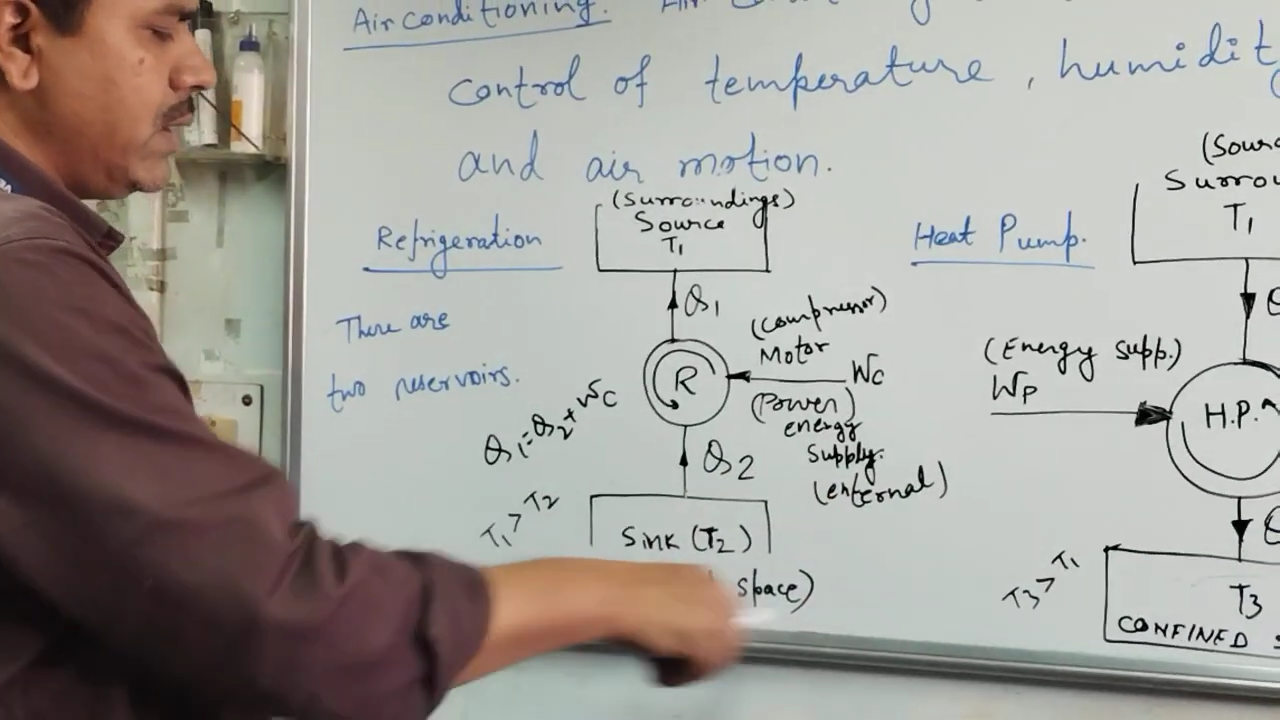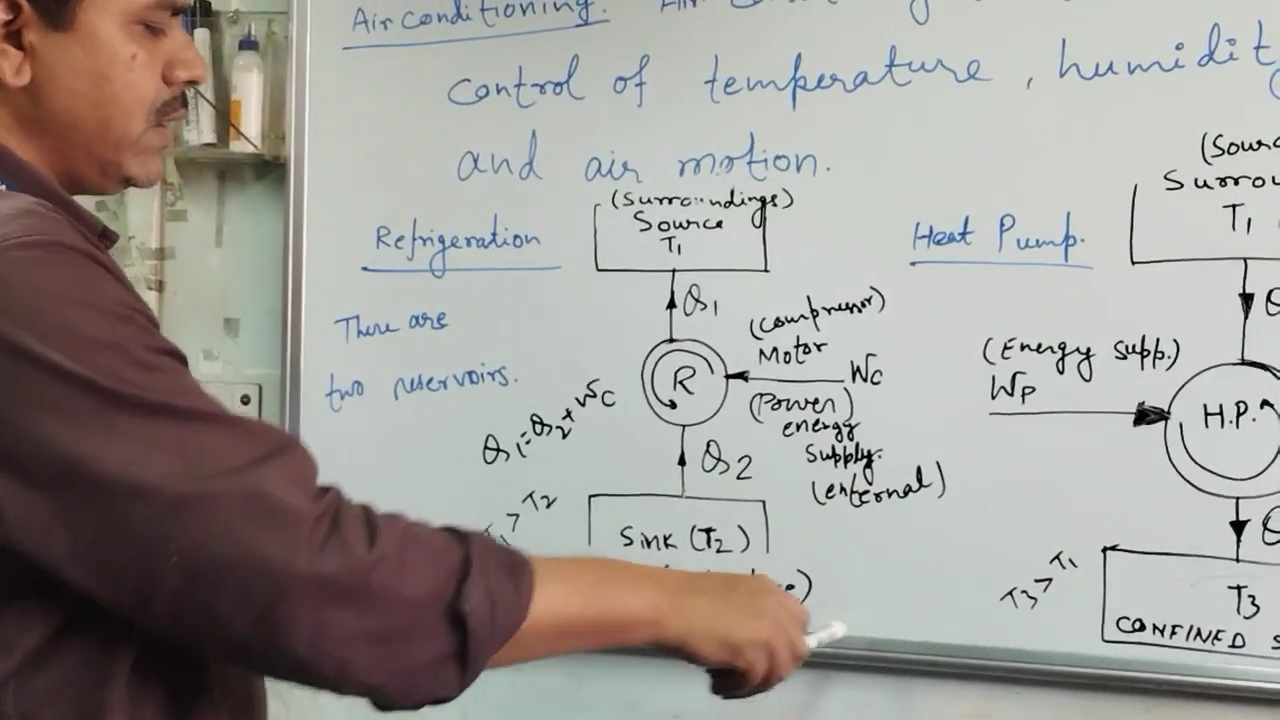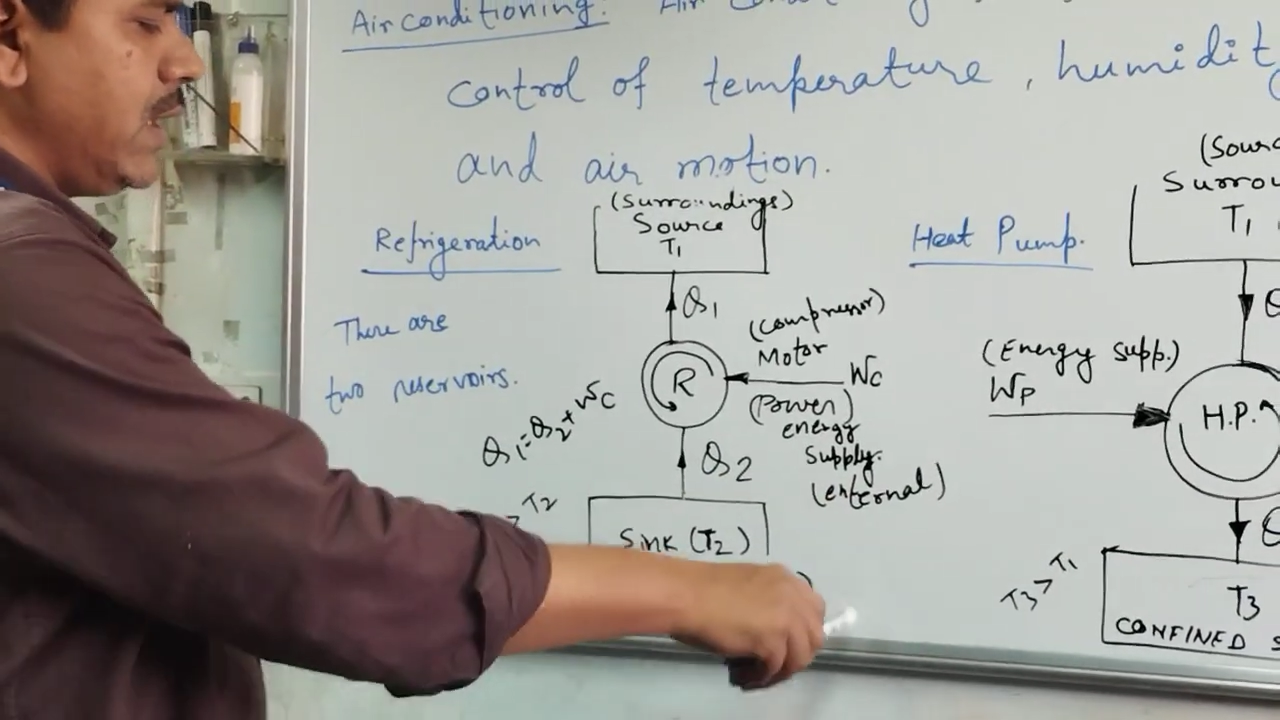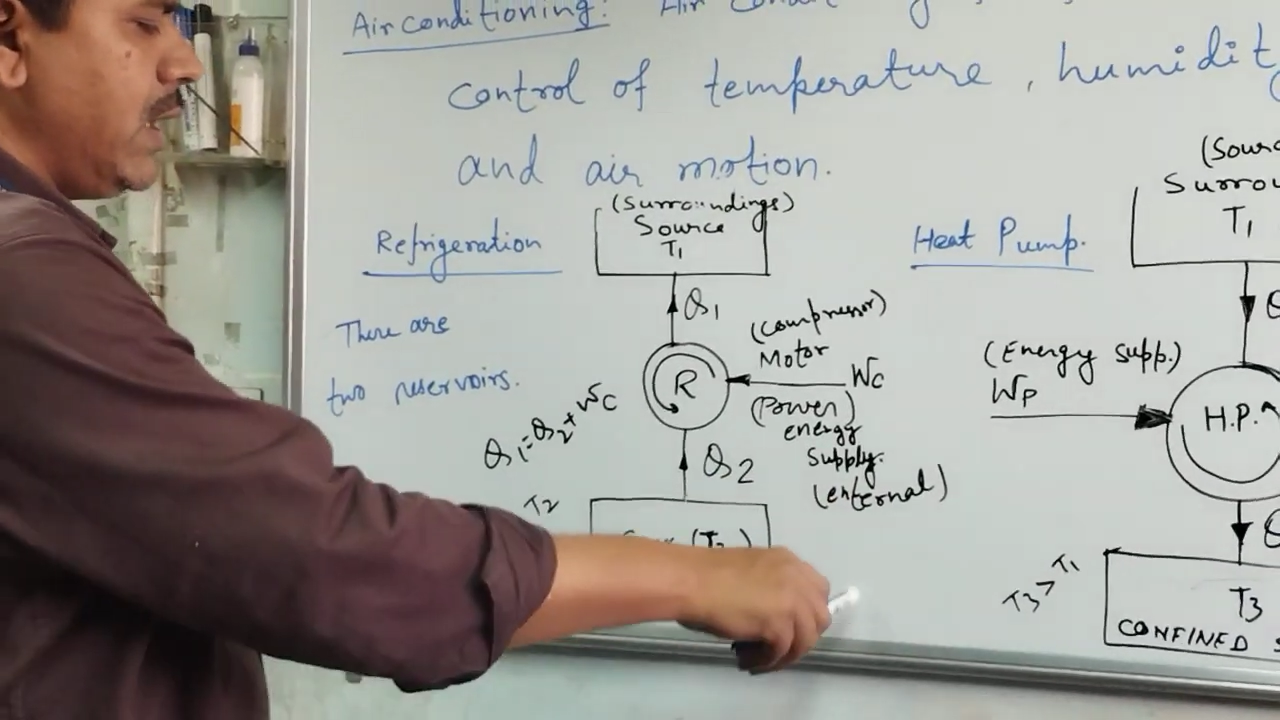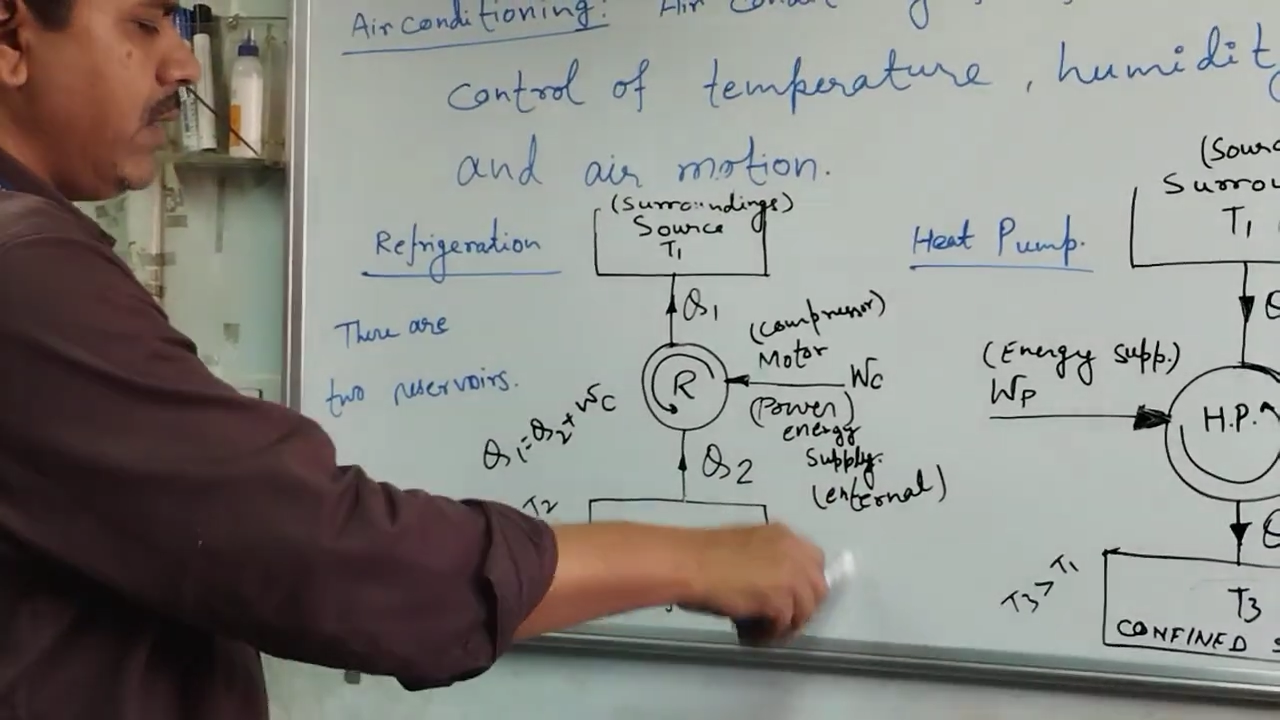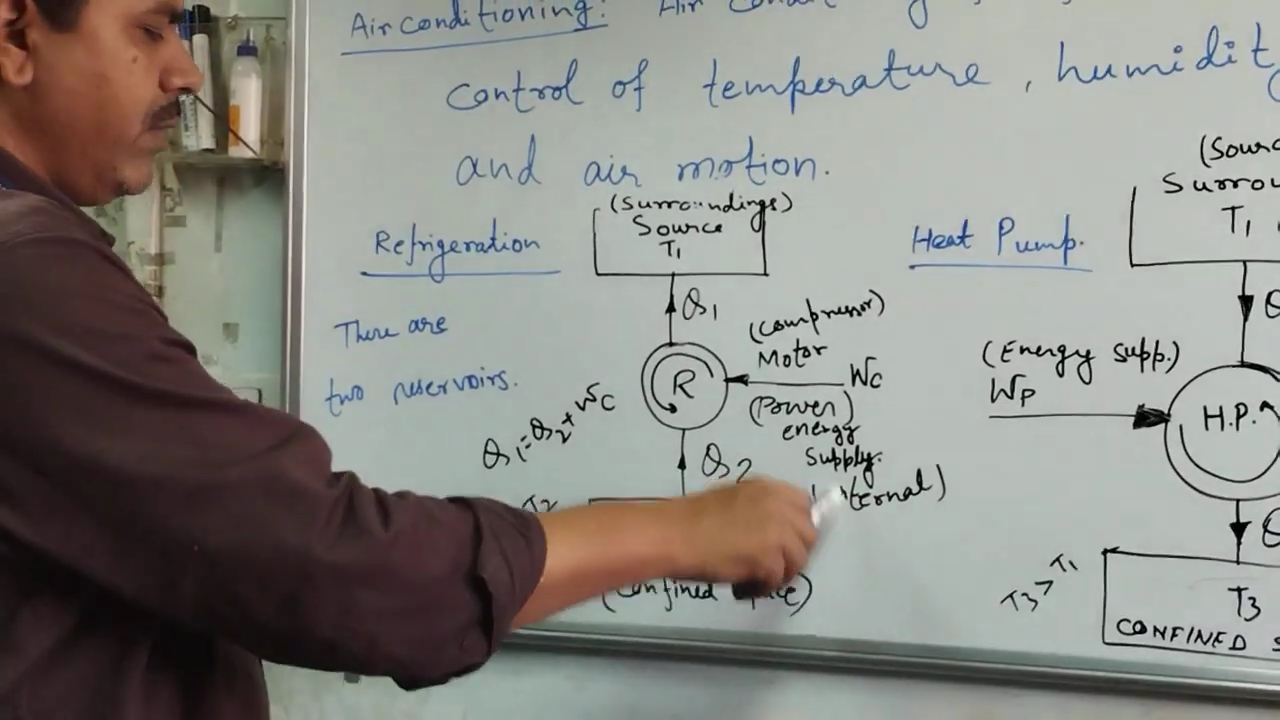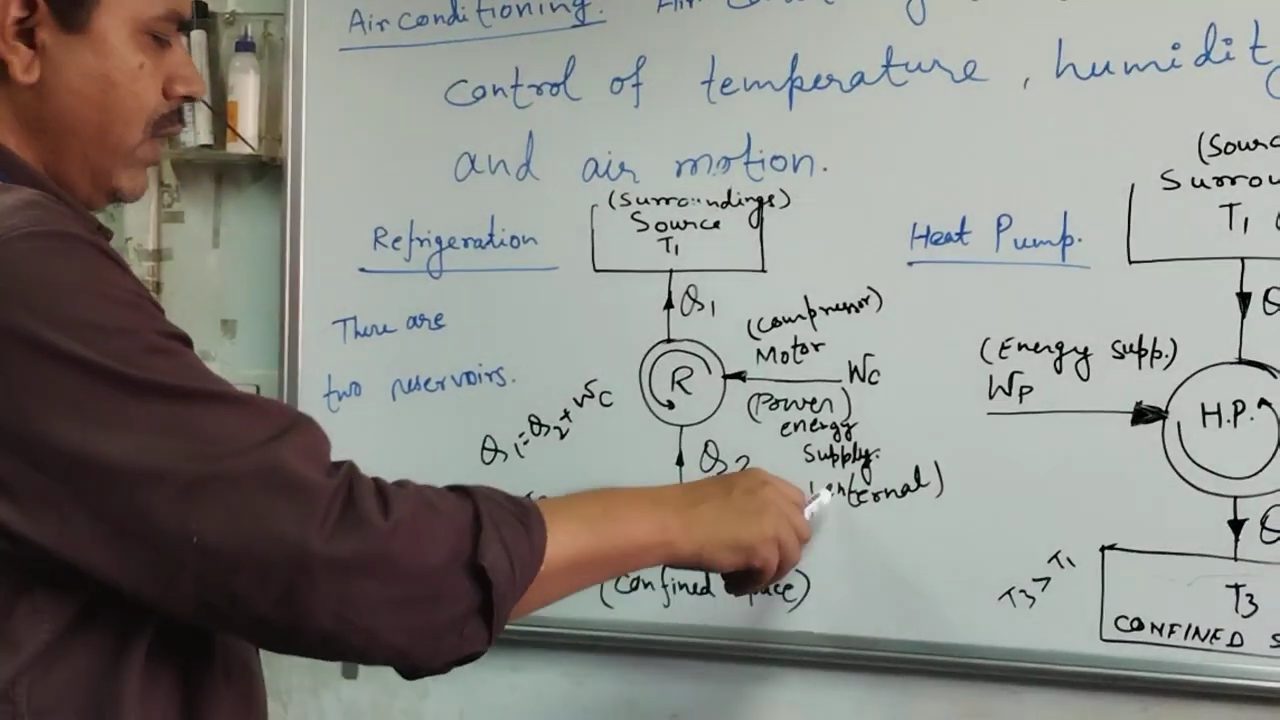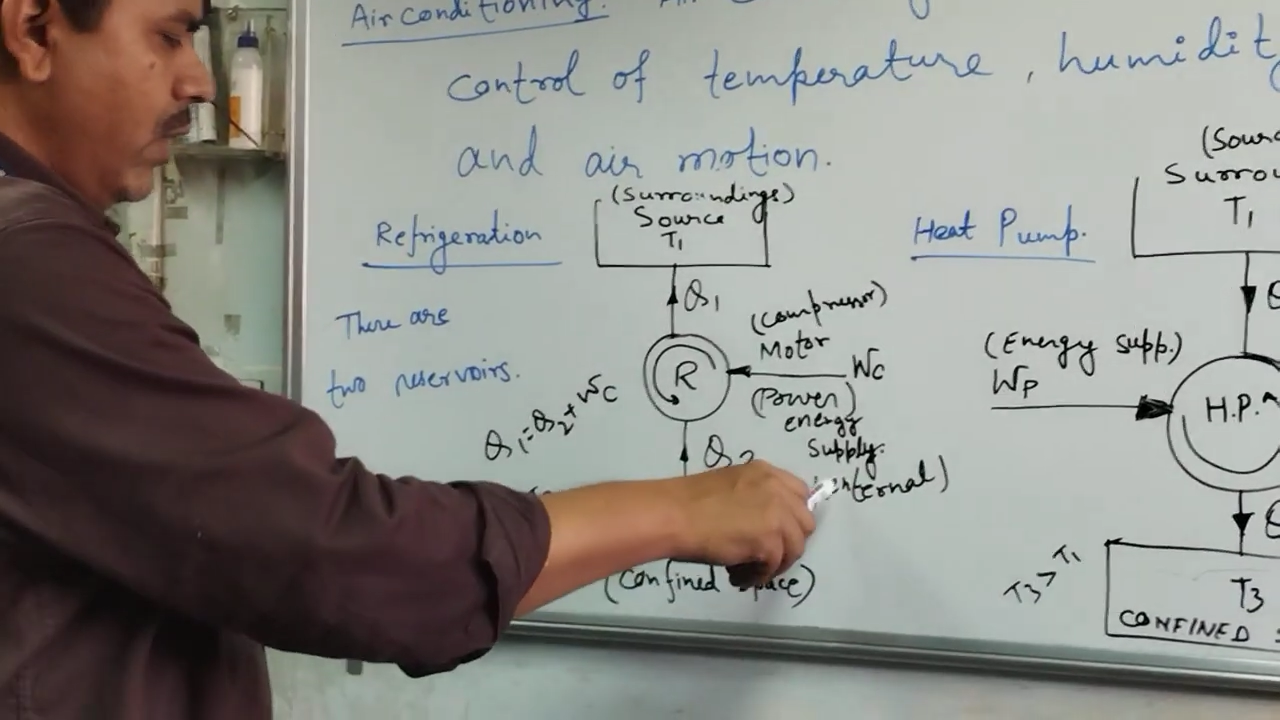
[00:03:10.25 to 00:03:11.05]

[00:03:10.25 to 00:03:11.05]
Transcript: the